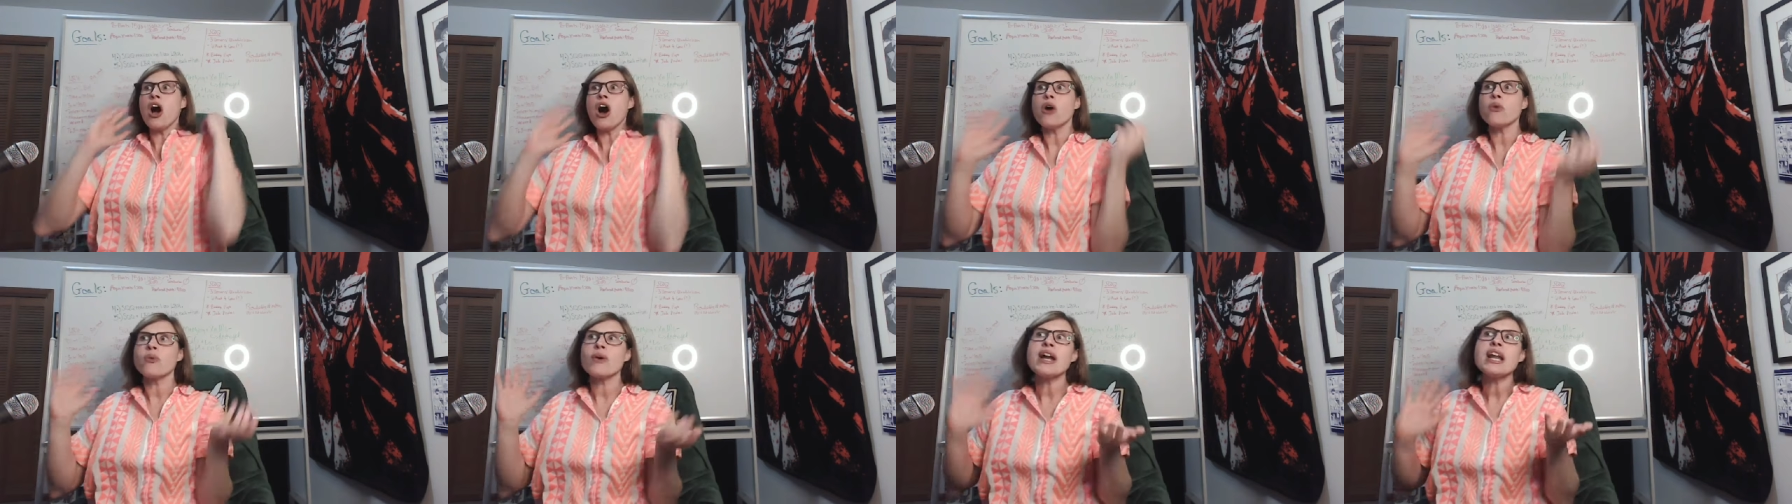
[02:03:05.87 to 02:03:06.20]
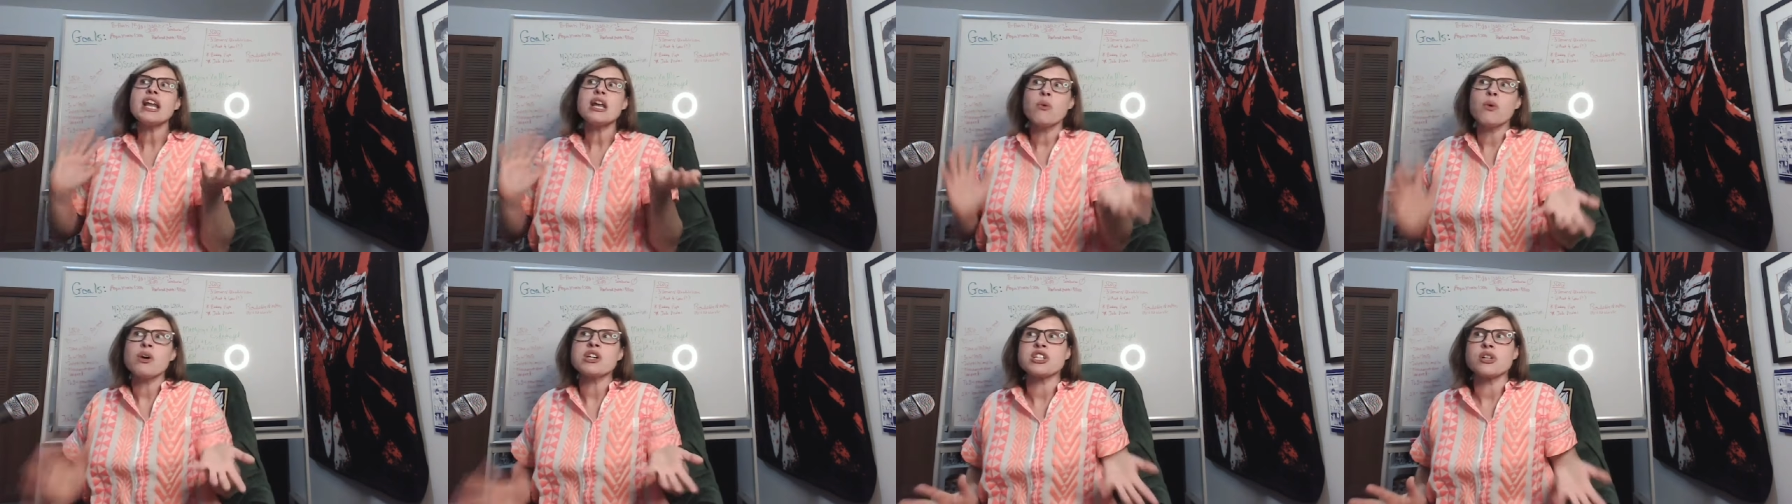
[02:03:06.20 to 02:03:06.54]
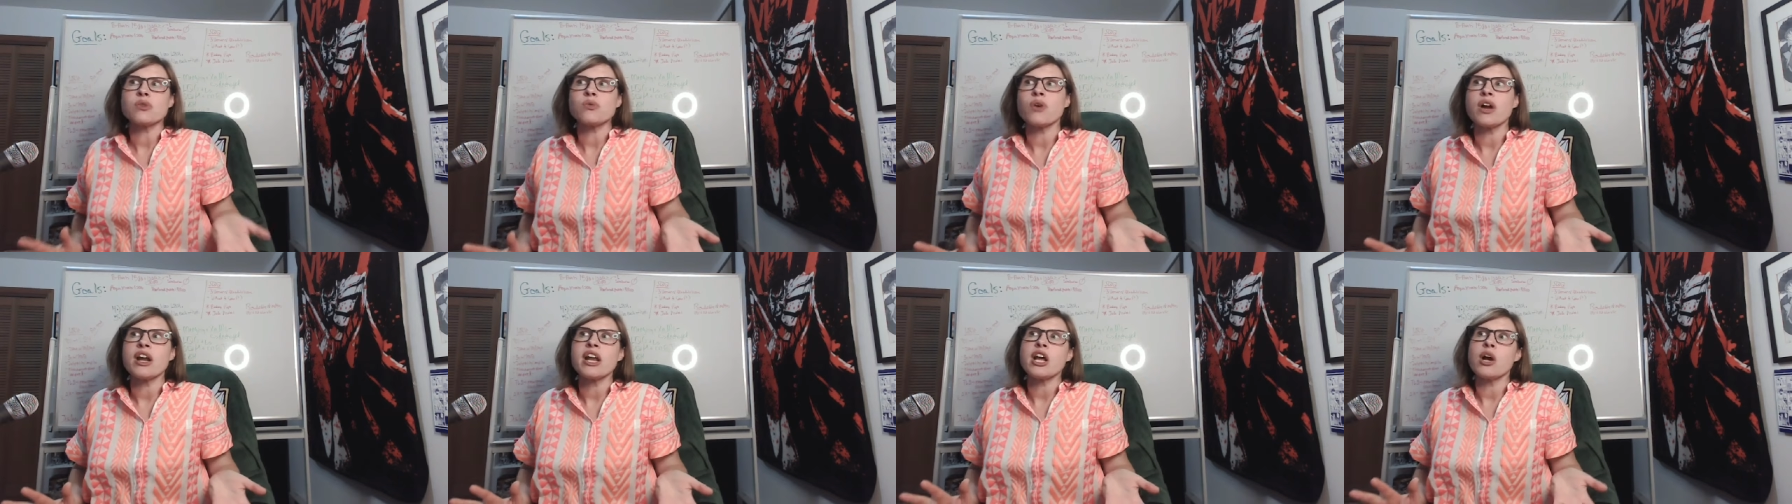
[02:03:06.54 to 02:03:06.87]
already
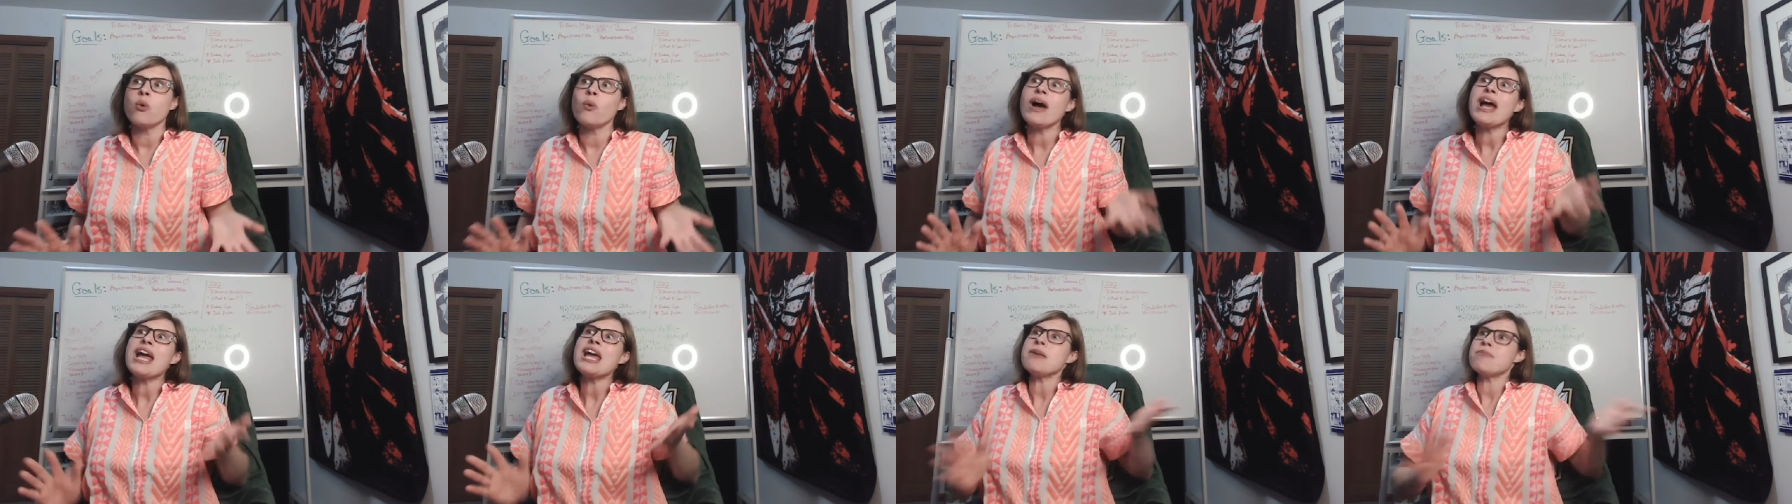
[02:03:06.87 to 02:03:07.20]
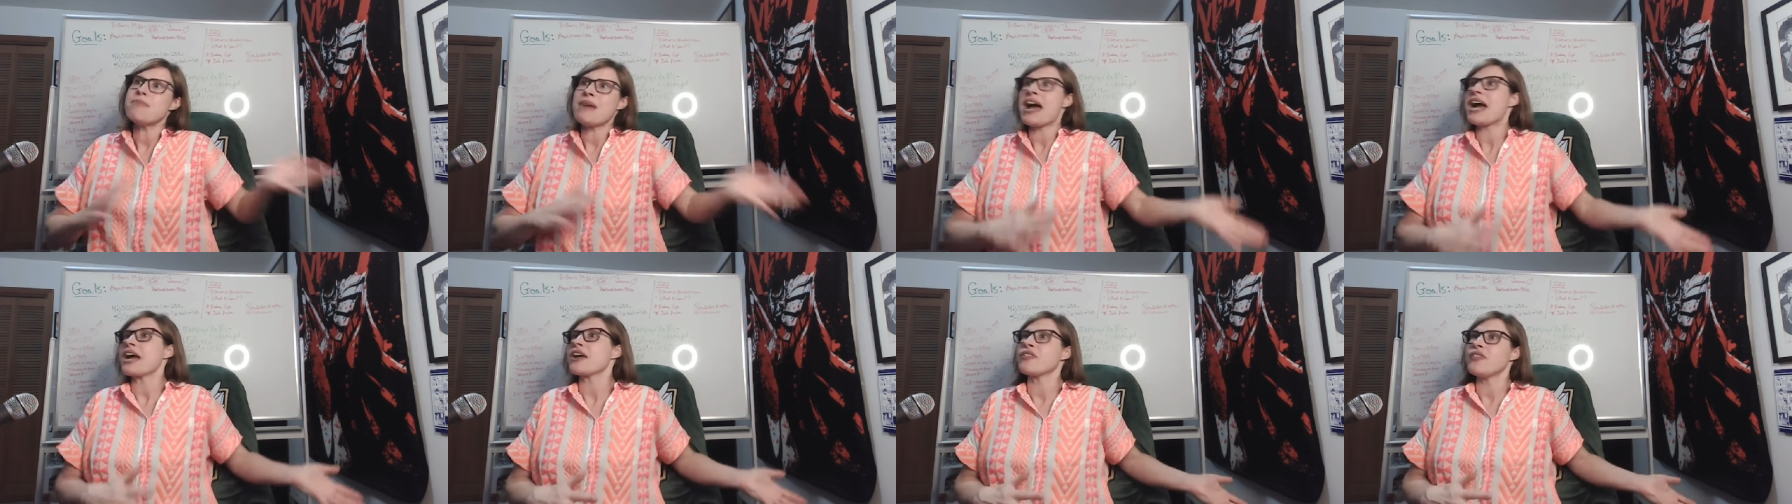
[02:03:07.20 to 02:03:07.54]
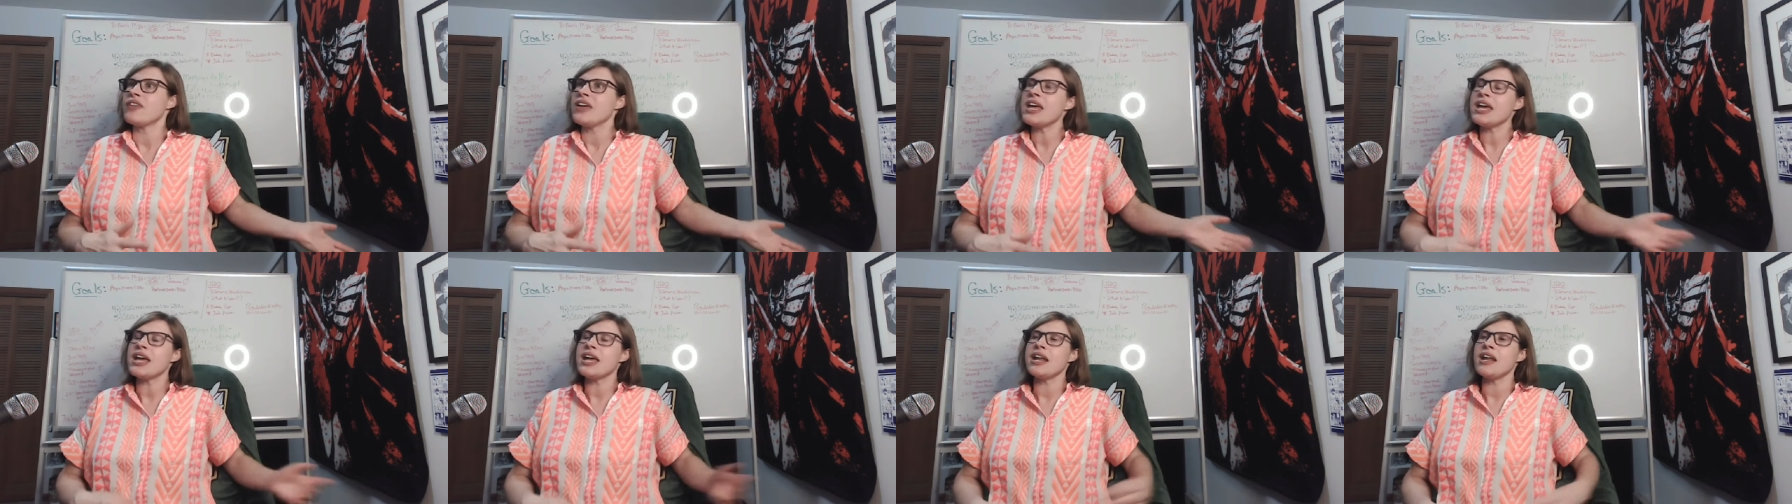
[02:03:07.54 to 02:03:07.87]
wasn't running away back
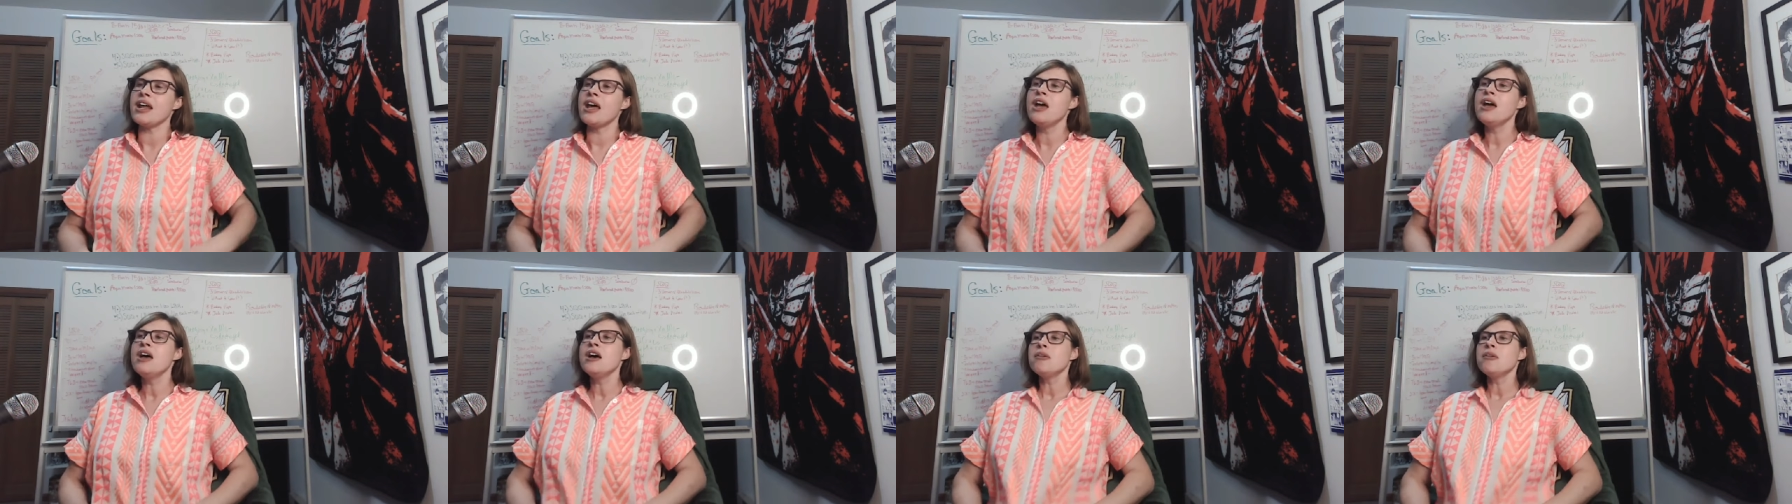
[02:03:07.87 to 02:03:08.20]
then.